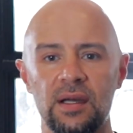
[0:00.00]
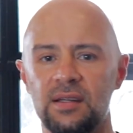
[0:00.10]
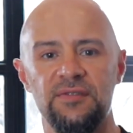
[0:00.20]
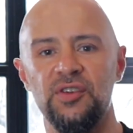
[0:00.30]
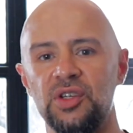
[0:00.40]

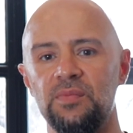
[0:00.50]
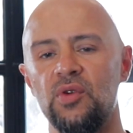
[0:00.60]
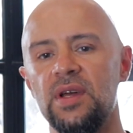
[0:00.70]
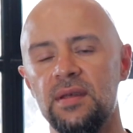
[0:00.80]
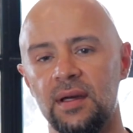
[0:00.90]
Inefficient
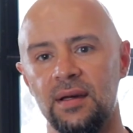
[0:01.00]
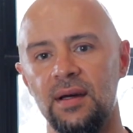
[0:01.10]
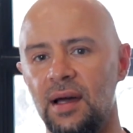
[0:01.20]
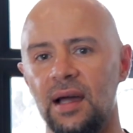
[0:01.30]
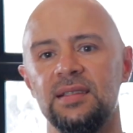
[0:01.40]
breathing,
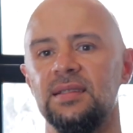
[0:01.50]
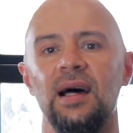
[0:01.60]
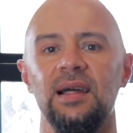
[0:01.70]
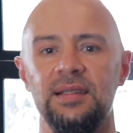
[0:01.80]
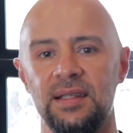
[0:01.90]

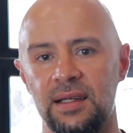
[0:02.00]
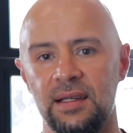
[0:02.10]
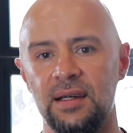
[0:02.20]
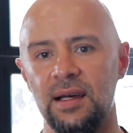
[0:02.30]
anxiety,